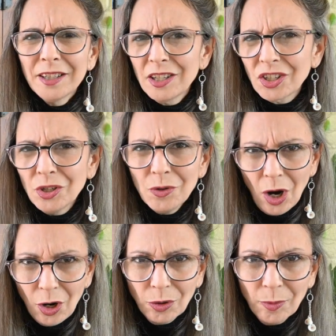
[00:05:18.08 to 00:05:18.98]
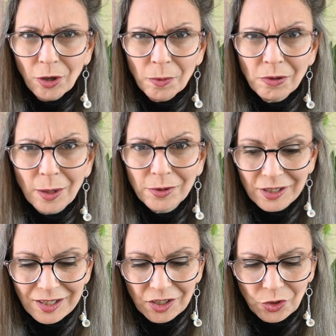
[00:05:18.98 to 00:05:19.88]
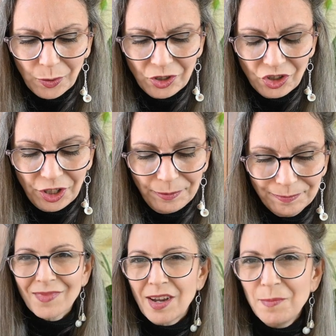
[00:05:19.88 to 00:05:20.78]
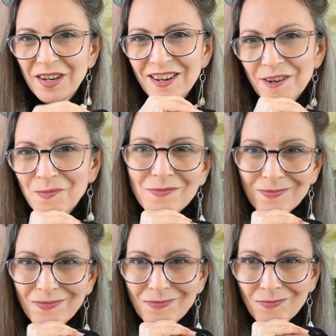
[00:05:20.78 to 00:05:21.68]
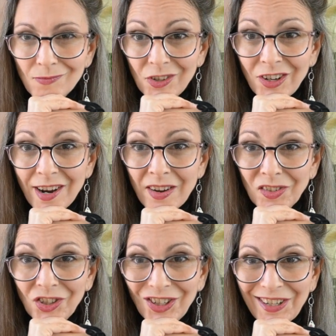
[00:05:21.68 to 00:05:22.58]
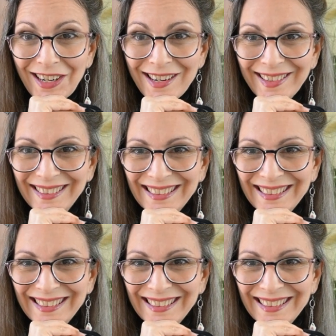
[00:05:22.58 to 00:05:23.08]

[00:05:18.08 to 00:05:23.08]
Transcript: this new home or property situation. I mean, do you have a genie?